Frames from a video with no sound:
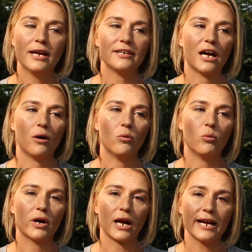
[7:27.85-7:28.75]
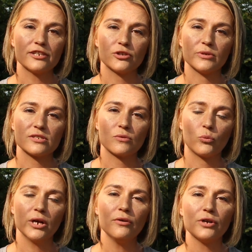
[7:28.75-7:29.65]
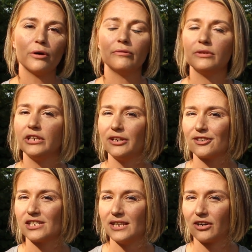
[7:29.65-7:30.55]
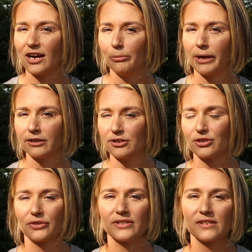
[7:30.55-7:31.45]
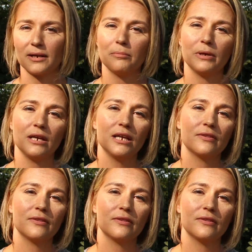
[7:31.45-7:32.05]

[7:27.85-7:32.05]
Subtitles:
Now what I do is, we don't know year to year how bad our dearth is going to be.